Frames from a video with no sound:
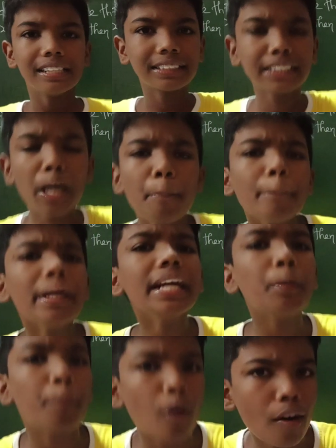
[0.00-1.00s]
sum
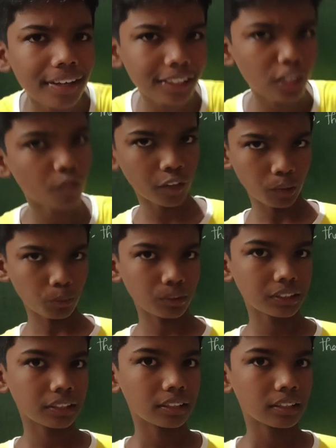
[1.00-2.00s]
and the product of the
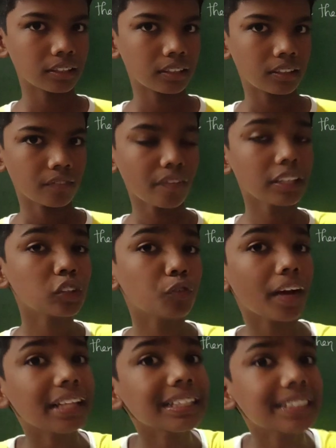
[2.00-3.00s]
roots. First
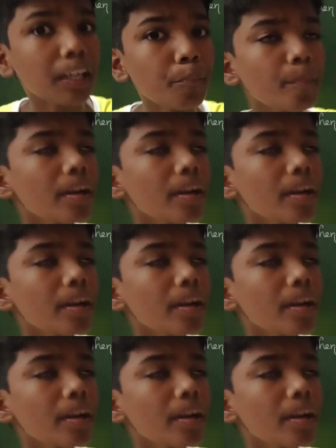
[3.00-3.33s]
find the sum